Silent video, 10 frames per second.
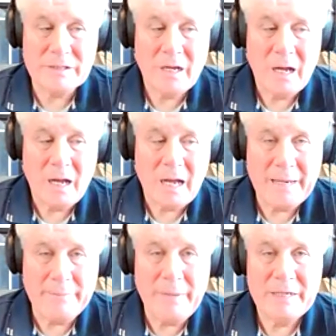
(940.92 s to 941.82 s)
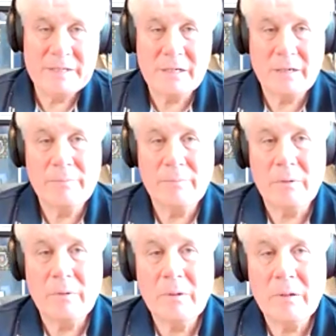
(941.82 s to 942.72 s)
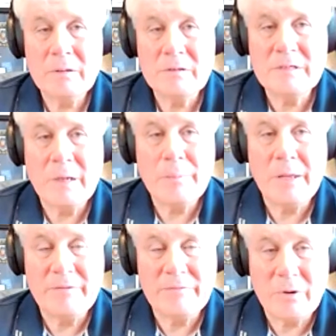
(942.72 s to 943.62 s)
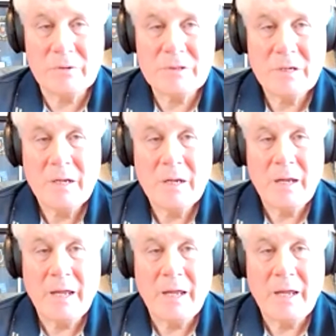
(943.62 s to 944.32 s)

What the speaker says: sailplane folks at one of the Hill Air Force Base